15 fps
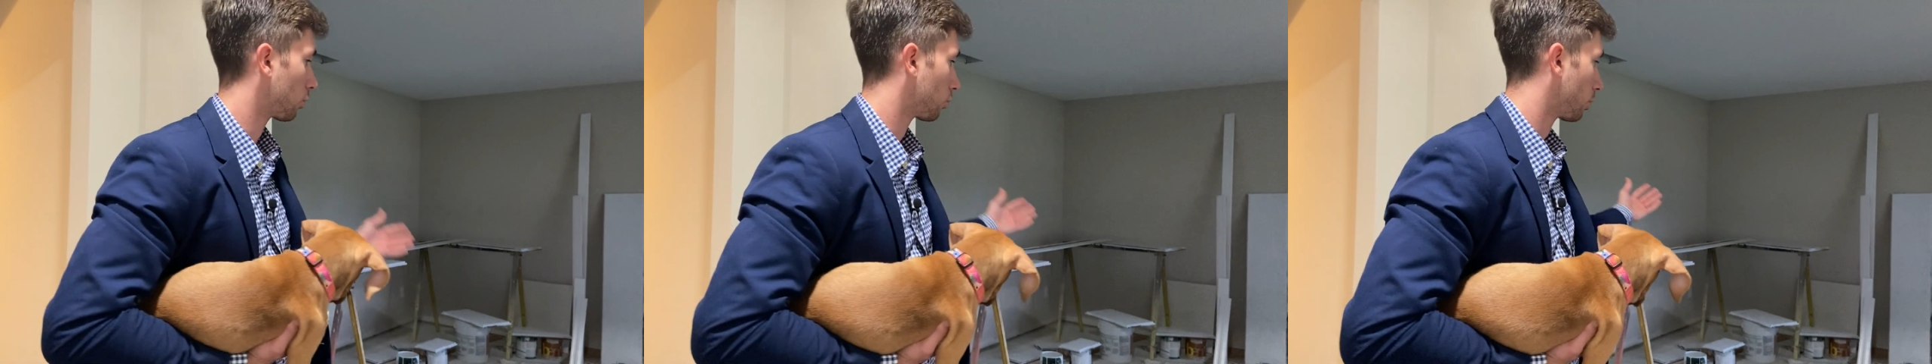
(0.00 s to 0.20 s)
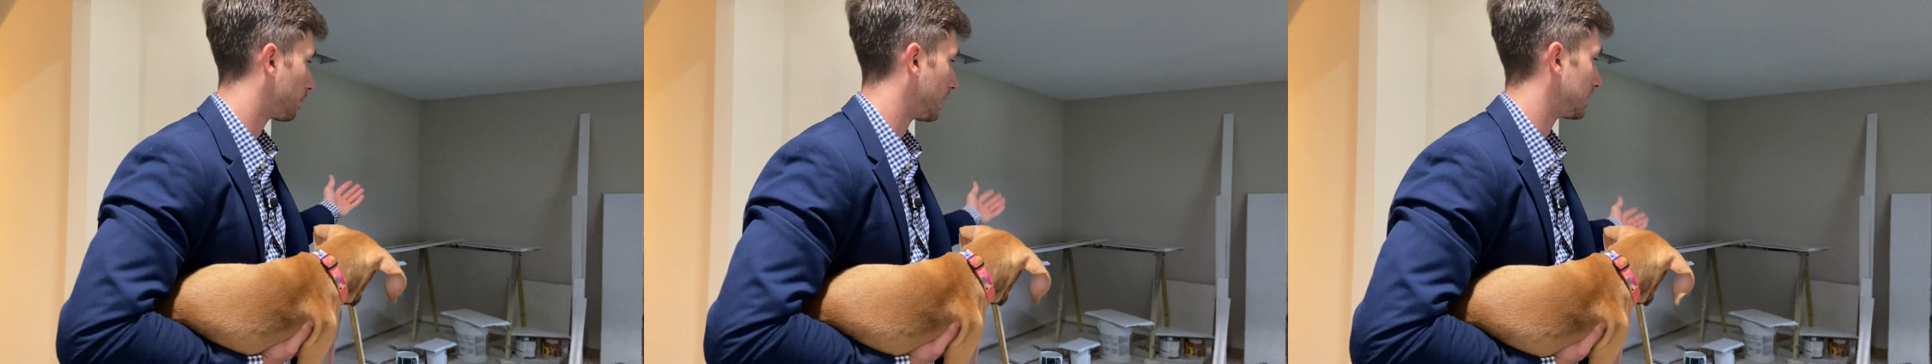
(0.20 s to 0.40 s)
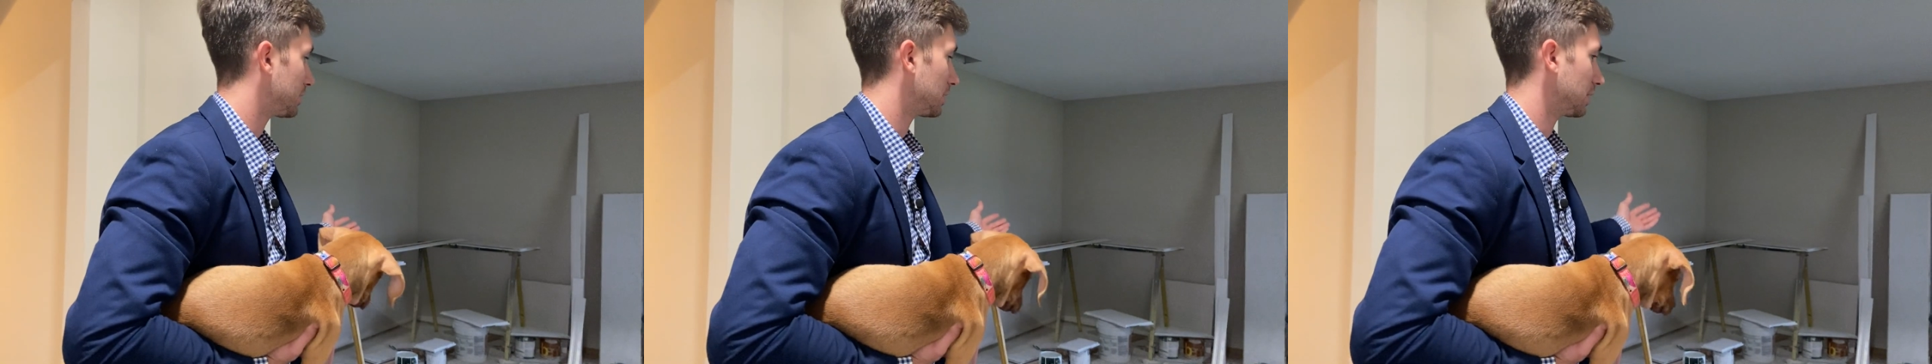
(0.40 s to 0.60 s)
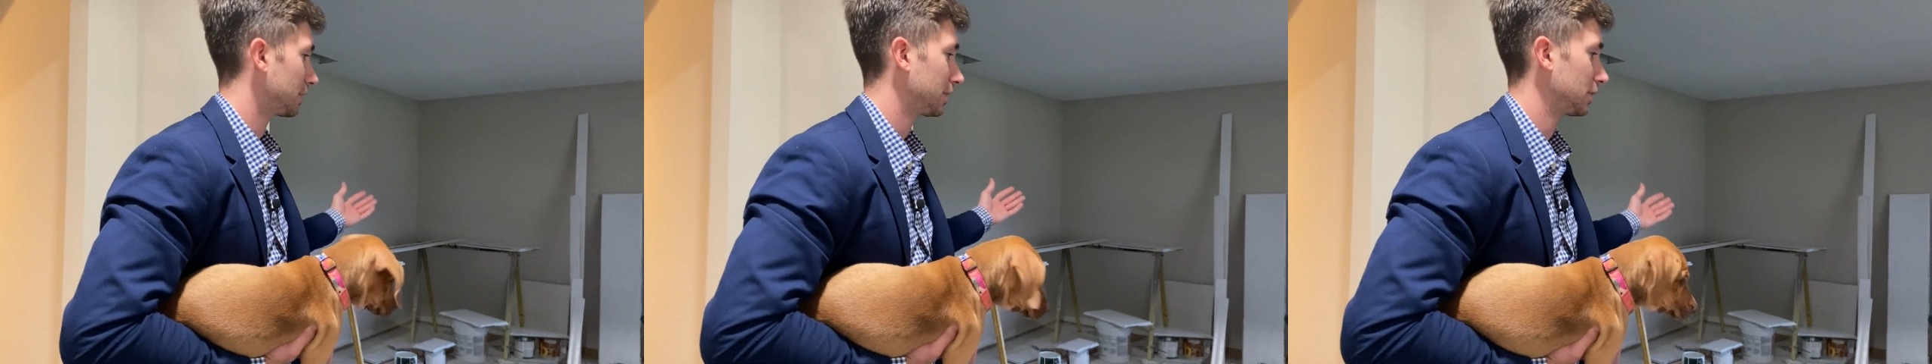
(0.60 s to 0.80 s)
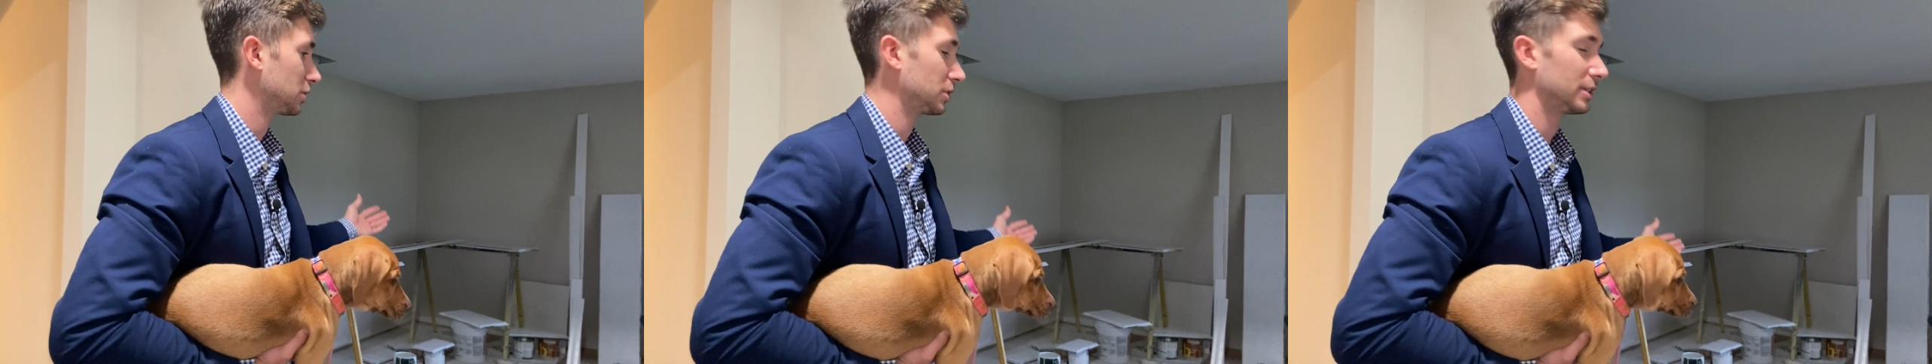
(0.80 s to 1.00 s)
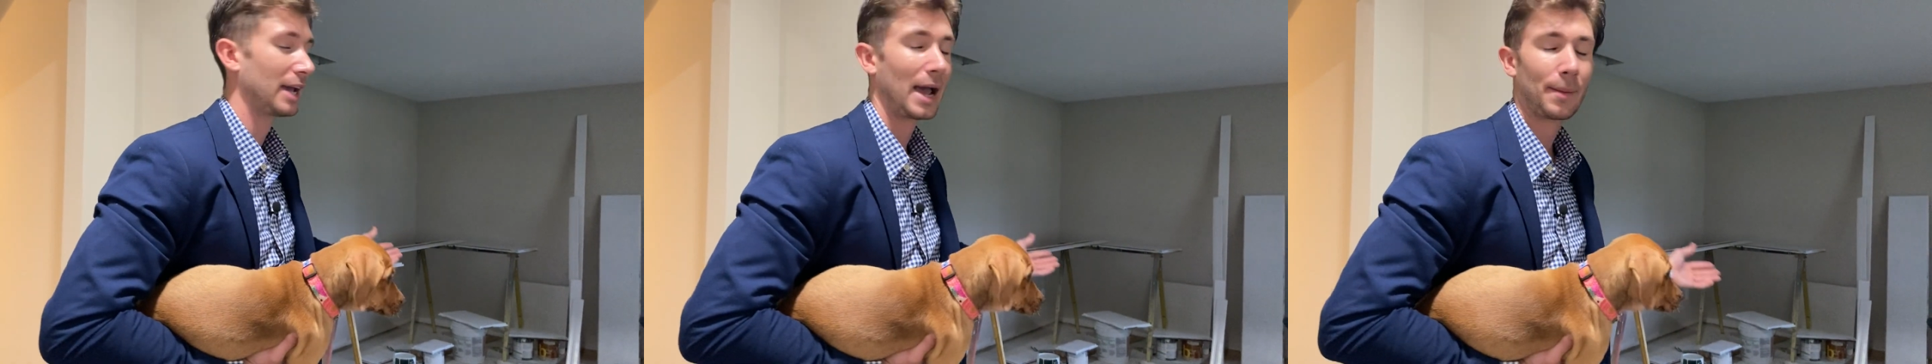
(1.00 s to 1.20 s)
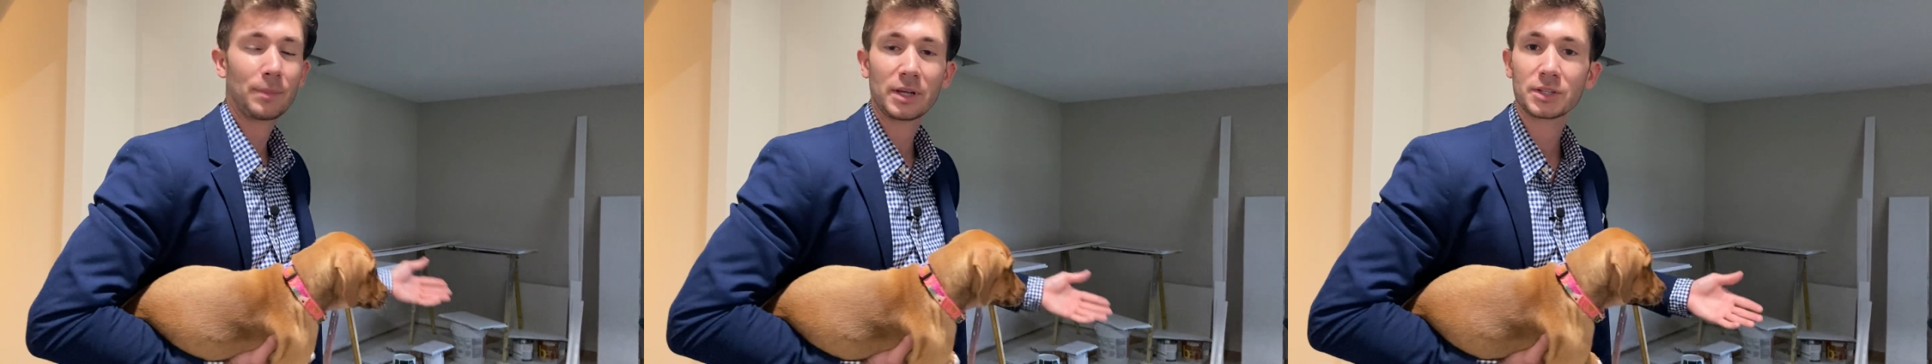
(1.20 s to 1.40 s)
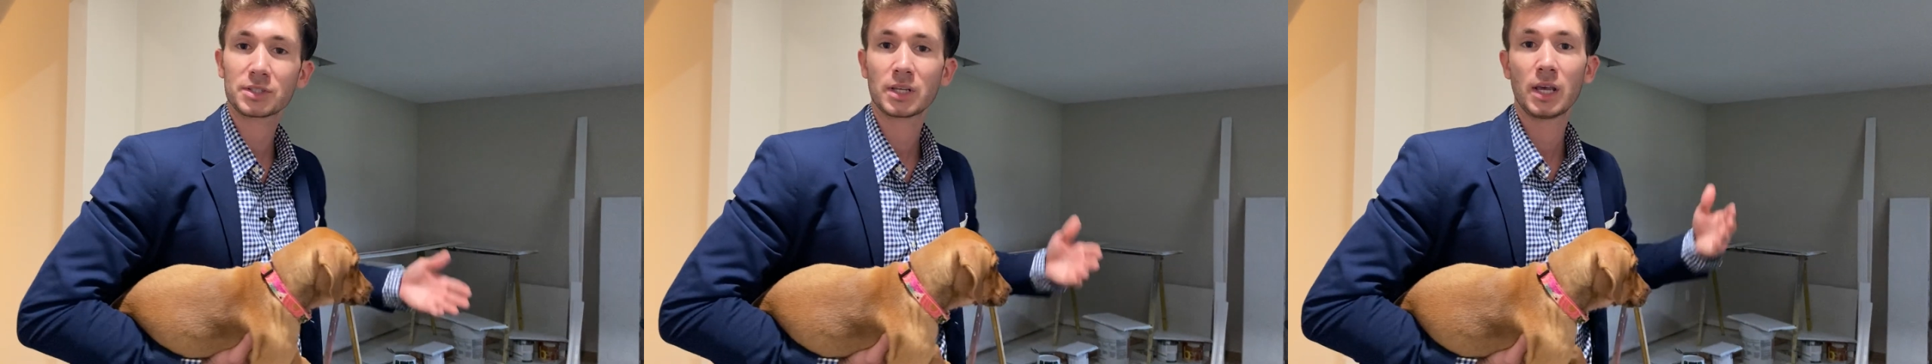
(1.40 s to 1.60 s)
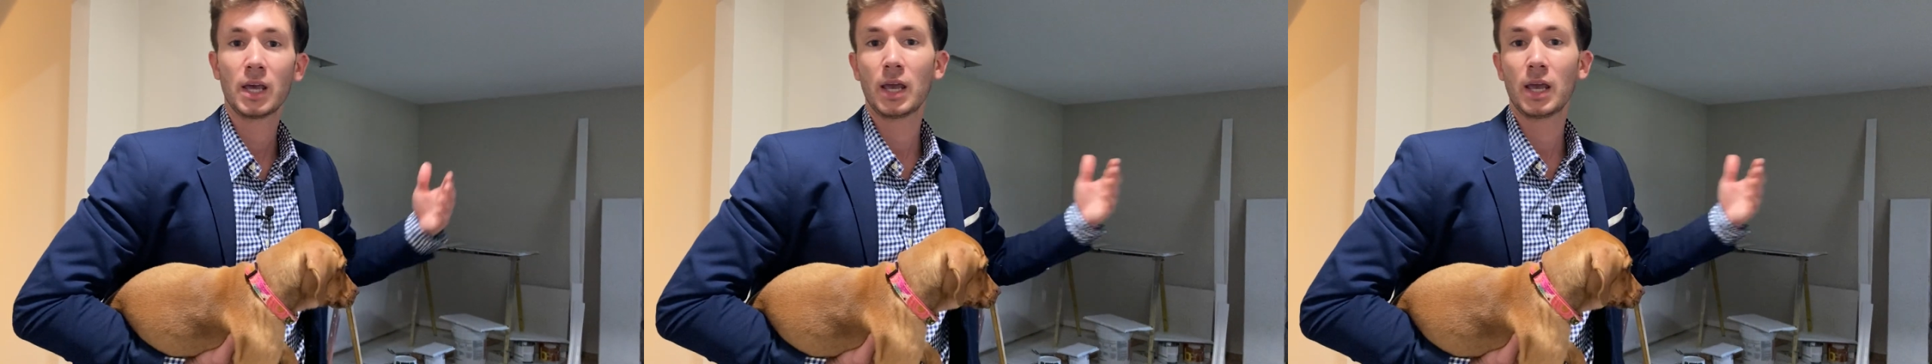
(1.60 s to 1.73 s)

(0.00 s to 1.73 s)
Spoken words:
we're painting the kitchen cabinets